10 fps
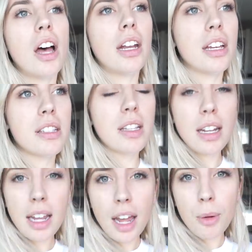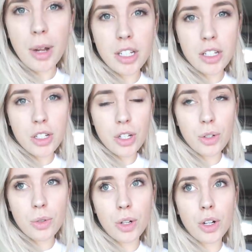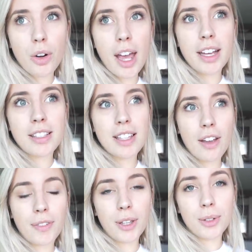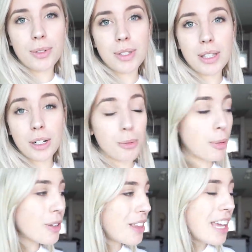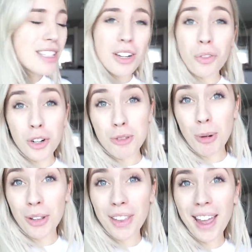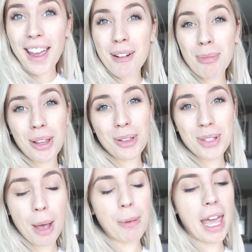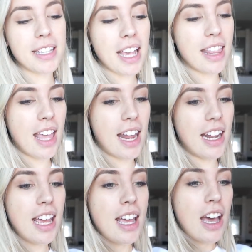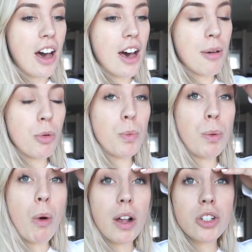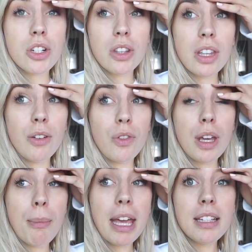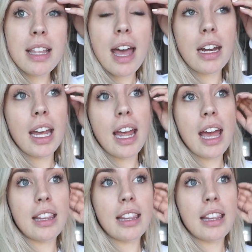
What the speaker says: On Sunday, I went to Greg's nephew's little birthday, his little first birthday, and brought those cupcakes. And then we watched the VMAs that night.